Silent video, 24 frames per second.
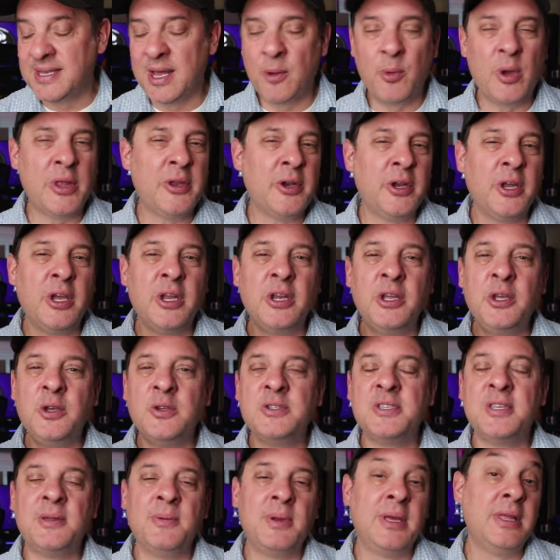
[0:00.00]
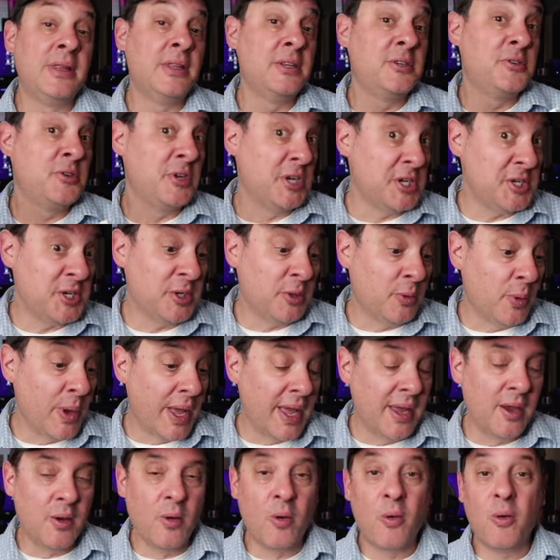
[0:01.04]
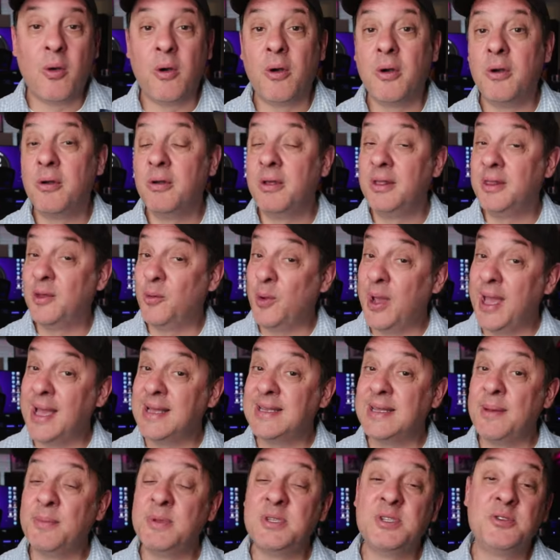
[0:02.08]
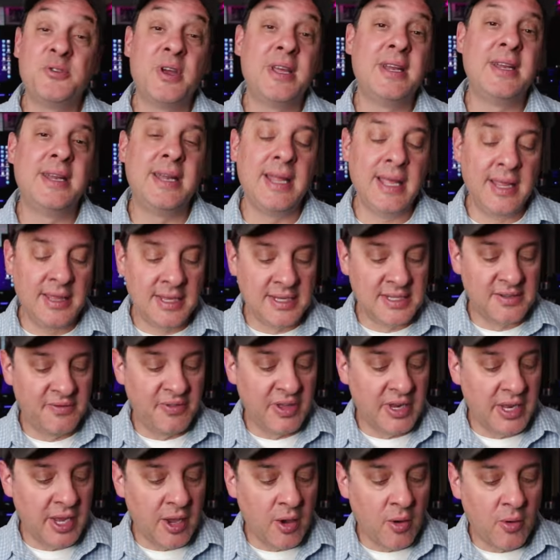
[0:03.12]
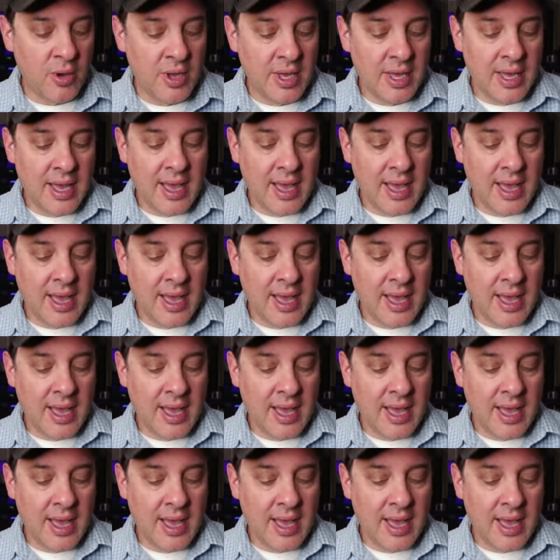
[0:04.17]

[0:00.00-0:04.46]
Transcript: Now, whether you're going to use them in the traditional way or in the way I demonstrated in this video,